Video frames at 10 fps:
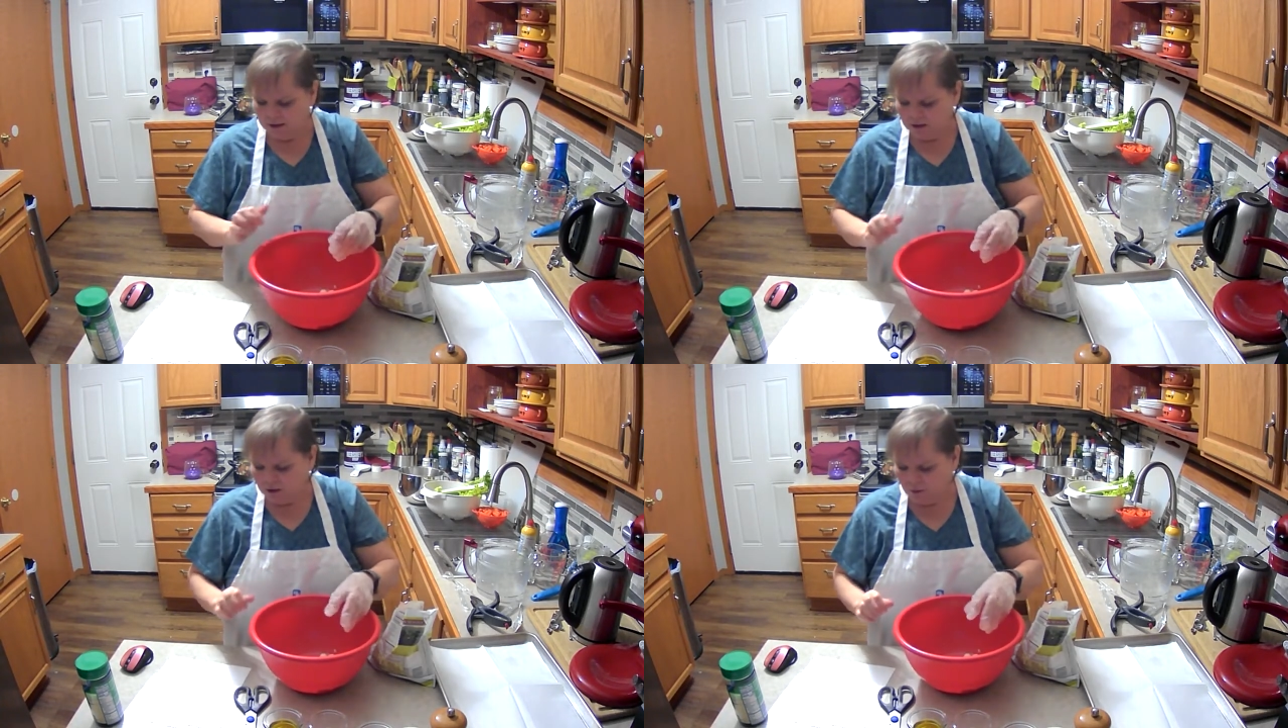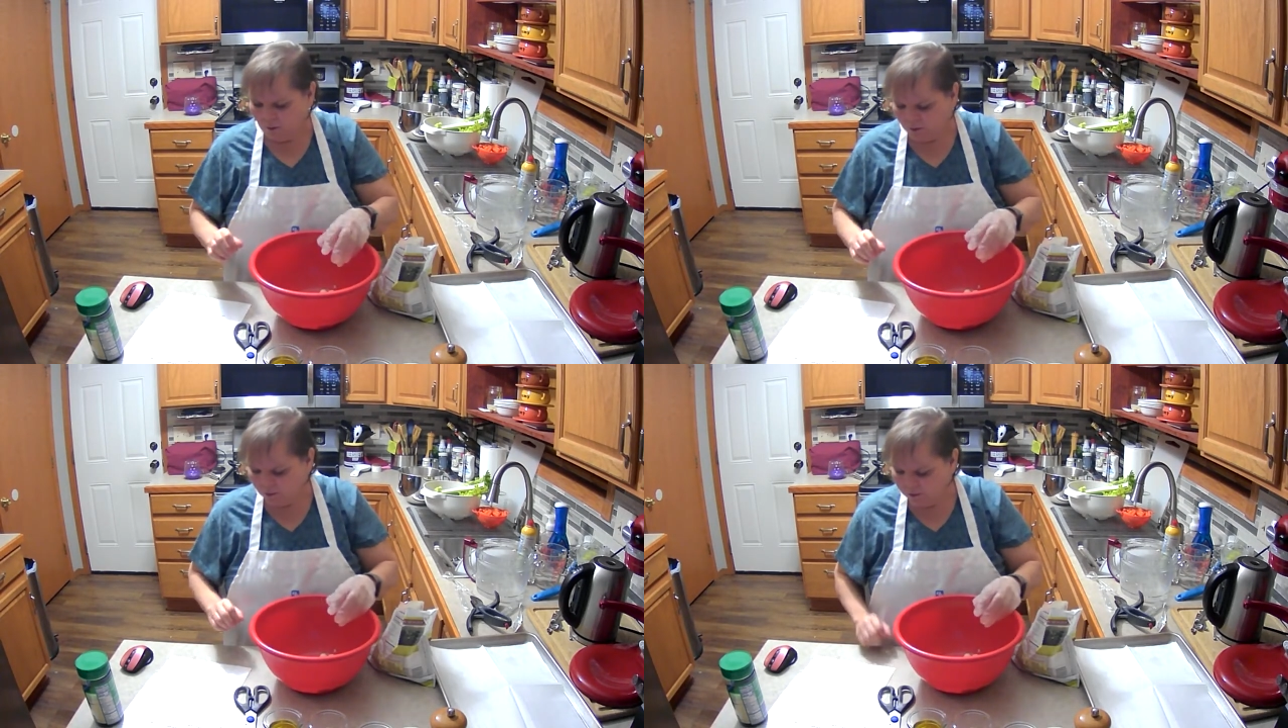So what
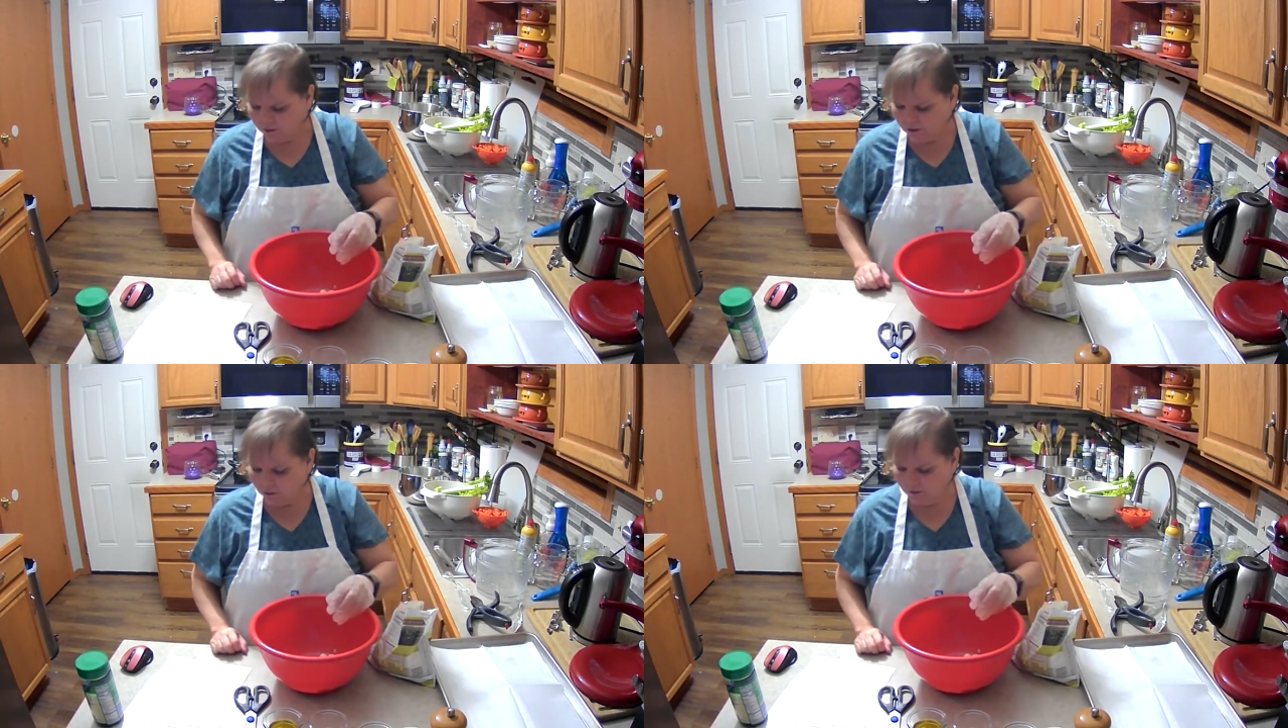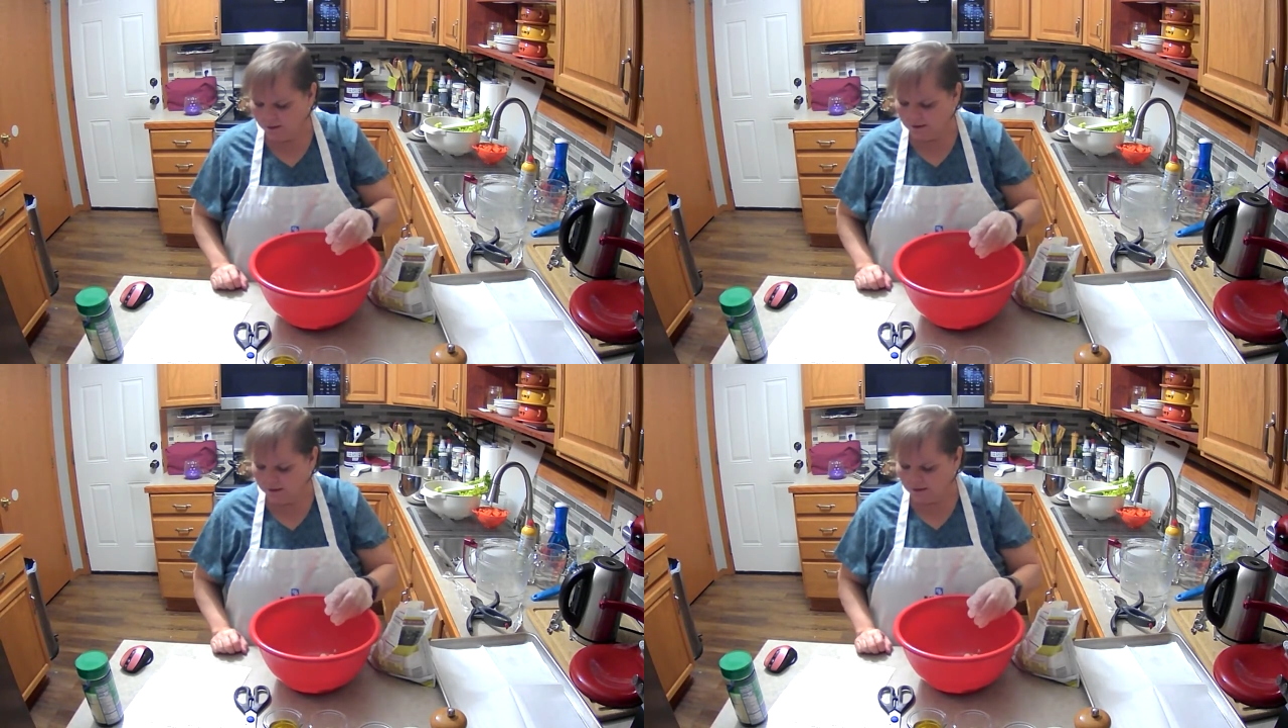we're going to do
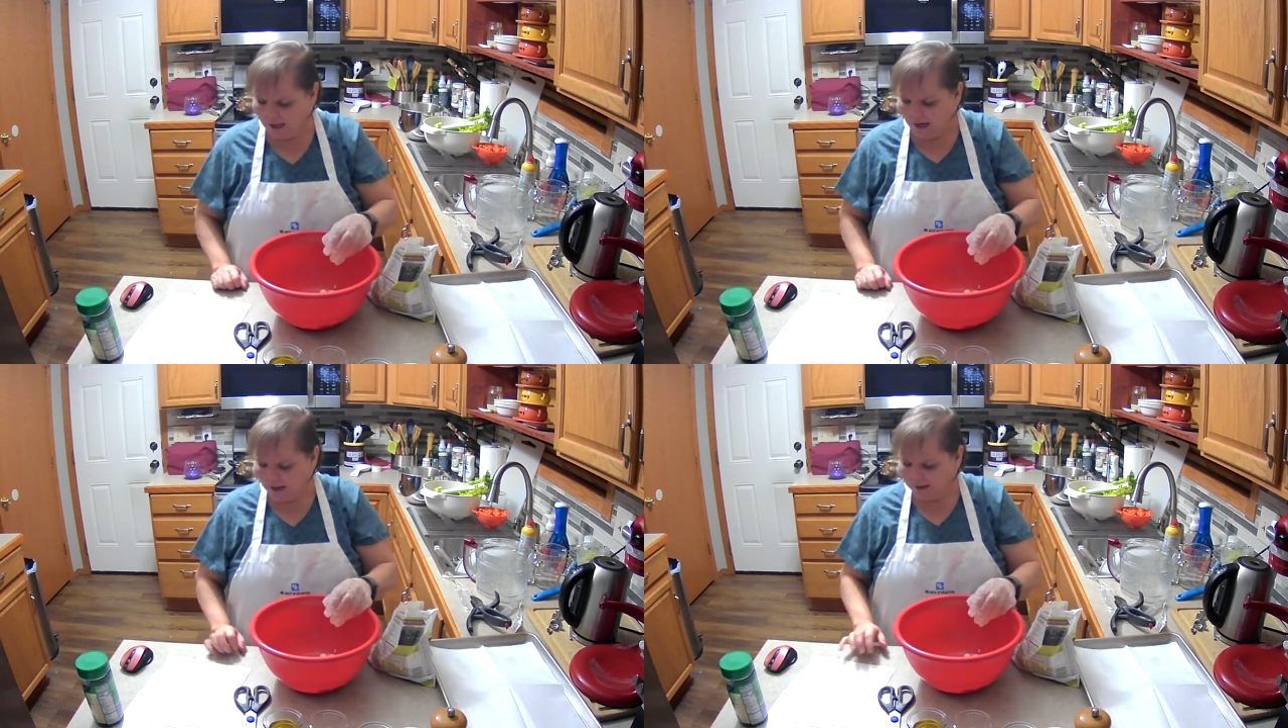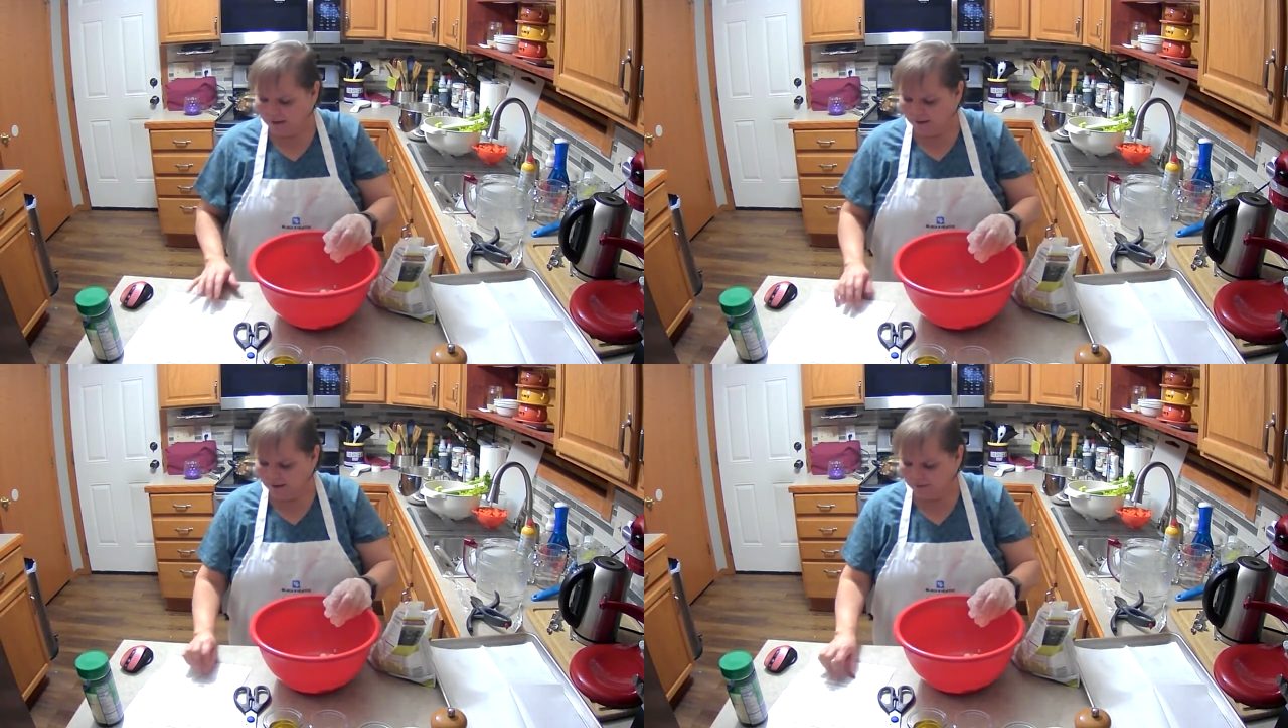is
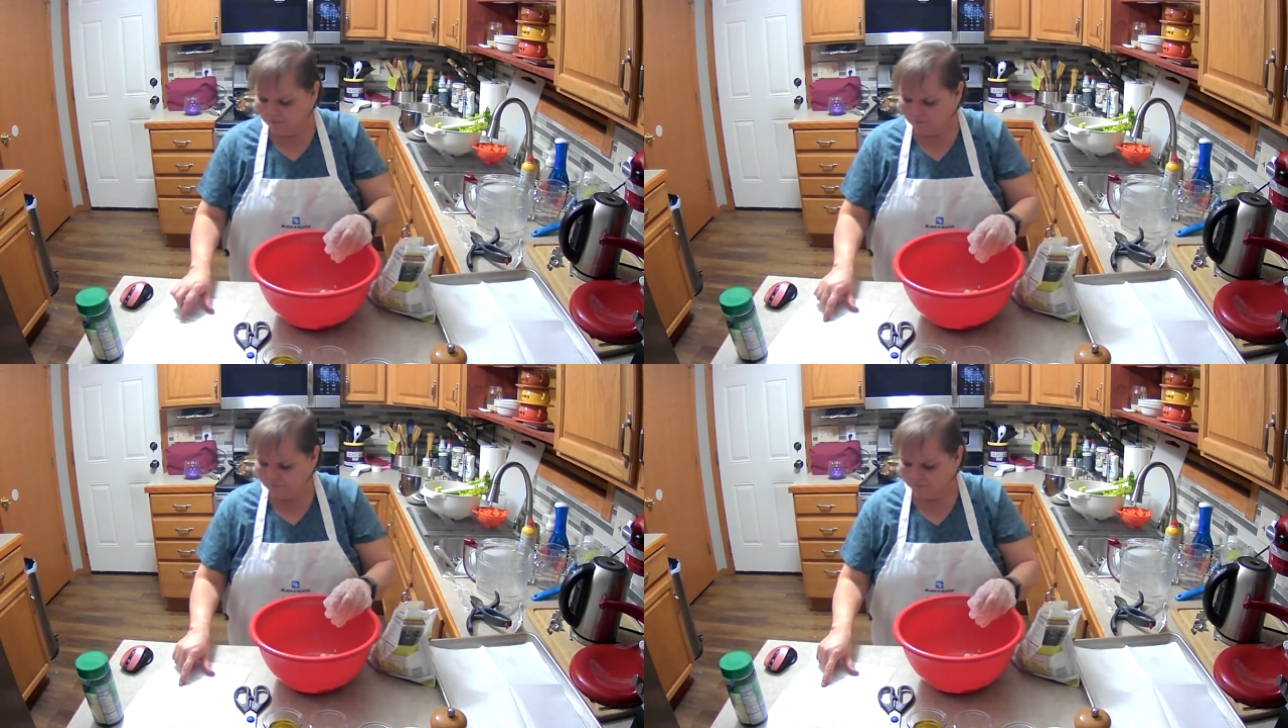add